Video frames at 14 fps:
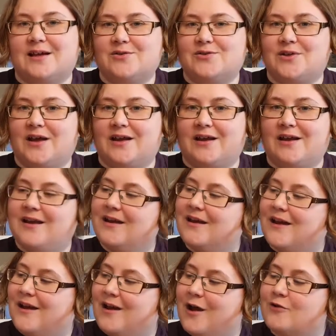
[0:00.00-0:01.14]
like
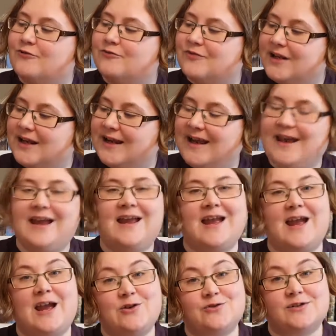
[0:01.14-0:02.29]
a really
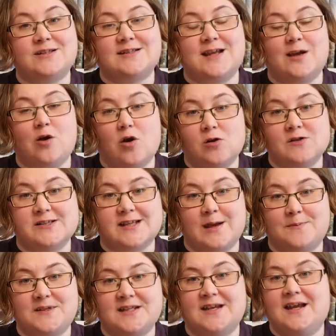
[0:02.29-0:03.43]
interesting
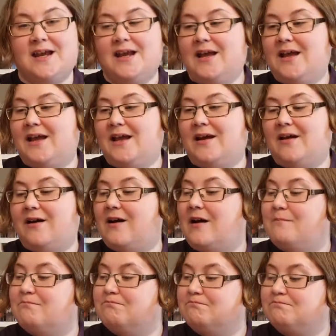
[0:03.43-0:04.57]
concept. I've